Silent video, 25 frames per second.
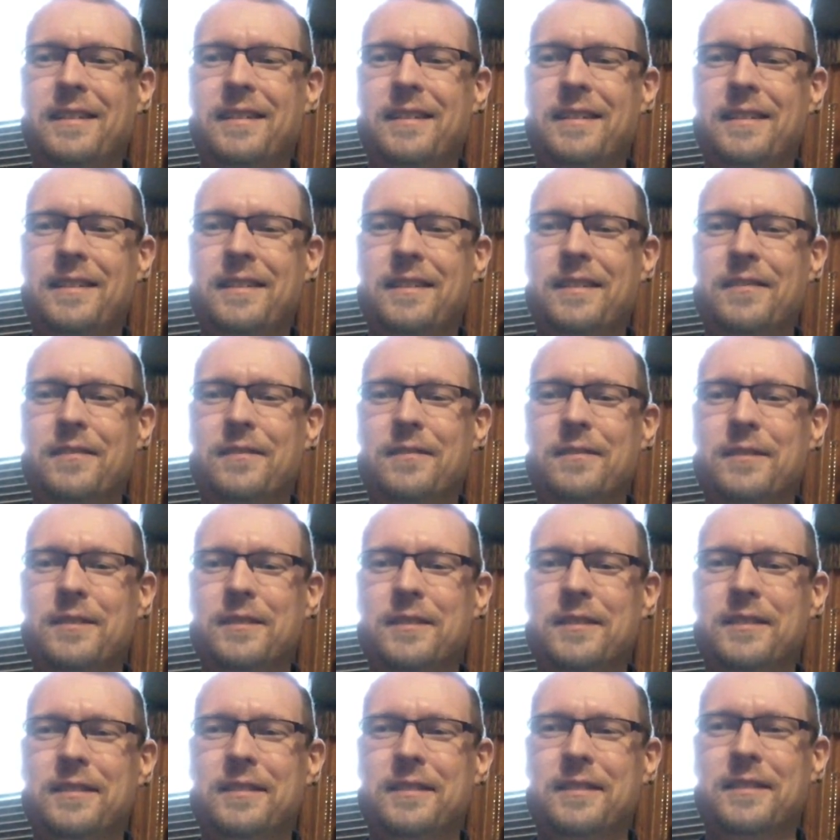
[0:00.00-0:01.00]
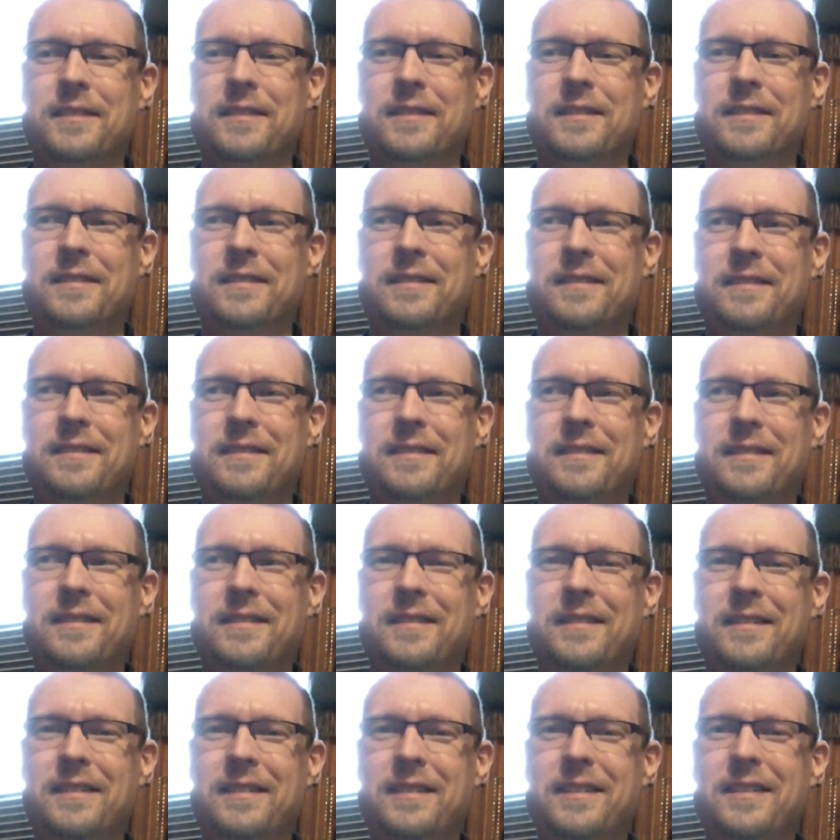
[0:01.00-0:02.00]
it was a
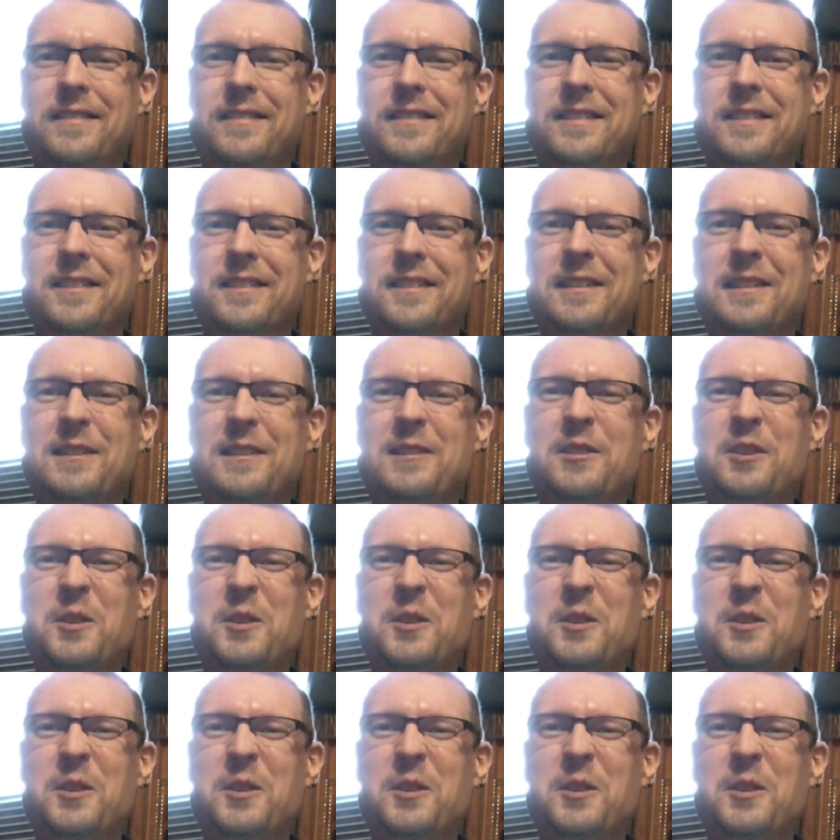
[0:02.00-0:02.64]
little